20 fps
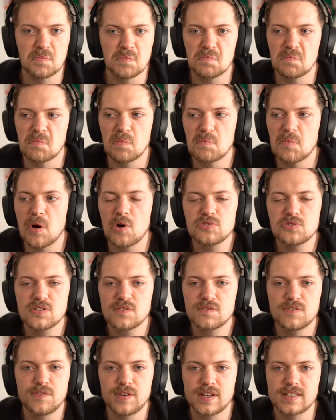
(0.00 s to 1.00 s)
Most
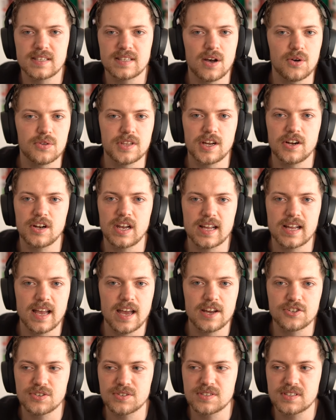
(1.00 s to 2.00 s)
of the things out there, like
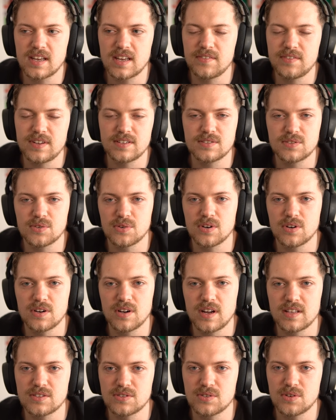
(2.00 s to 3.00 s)
Azure's KV store,
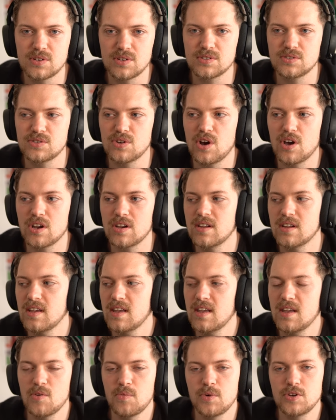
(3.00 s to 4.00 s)
and so on and so on,
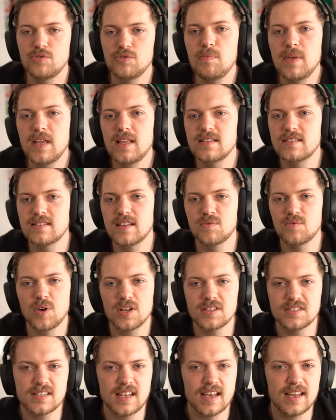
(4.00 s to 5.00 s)
which means that
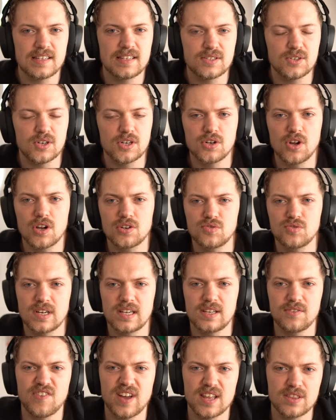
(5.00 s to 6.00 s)
once again, you're not
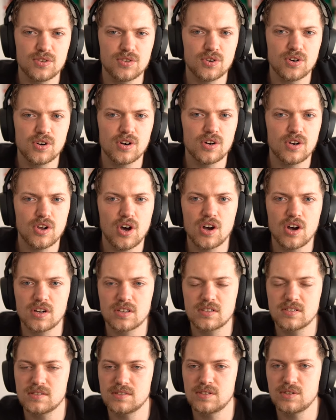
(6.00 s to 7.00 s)
really vendor
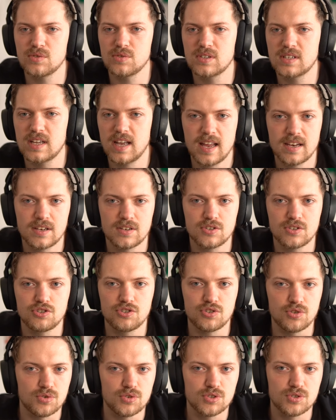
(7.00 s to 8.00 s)
locked. You can
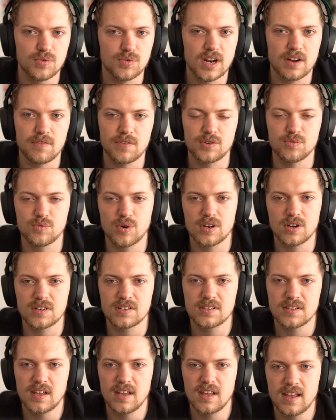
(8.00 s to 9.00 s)
choose whatever you want.
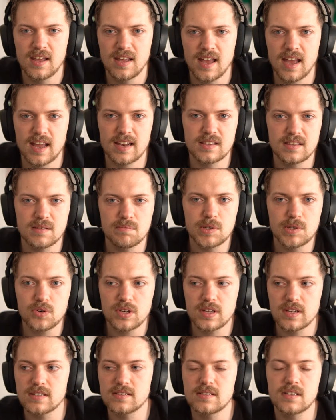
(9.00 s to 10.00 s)
And the
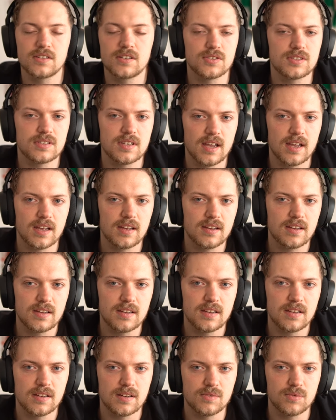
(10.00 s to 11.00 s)
beauty is that you say,
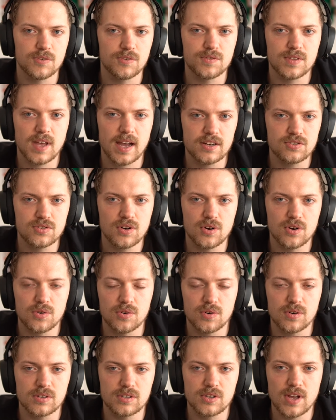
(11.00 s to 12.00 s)
with
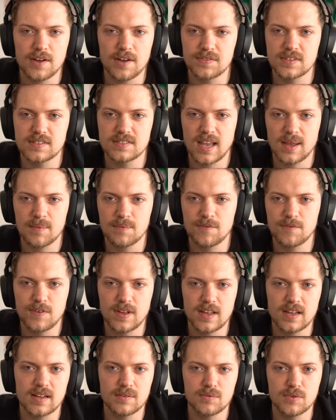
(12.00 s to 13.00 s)
Nitro, you have the same
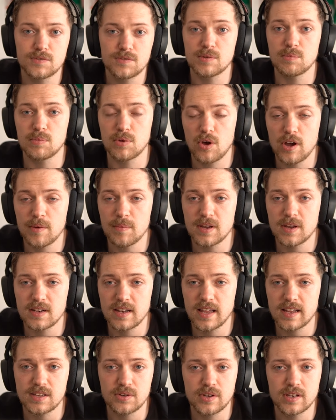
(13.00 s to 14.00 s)
thing with deployment.
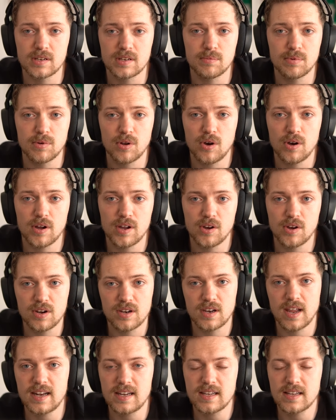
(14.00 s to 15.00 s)
Like you can deploy
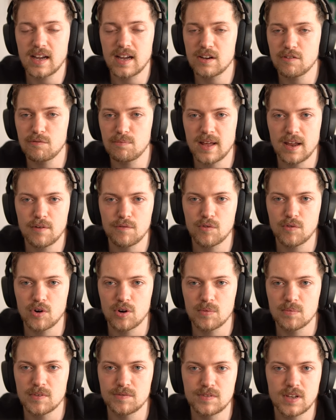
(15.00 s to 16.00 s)
on any kind of
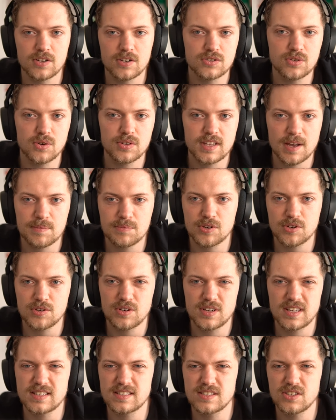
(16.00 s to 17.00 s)
platform. If there's no adapter,
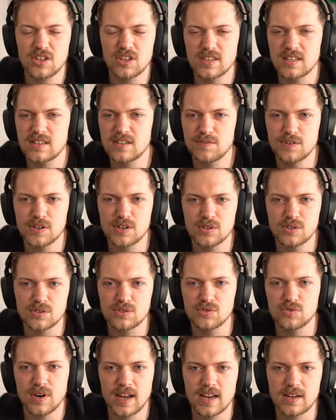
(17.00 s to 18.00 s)
it's not that difficult
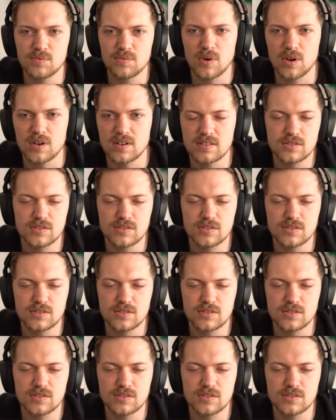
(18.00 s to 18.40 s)
to write one.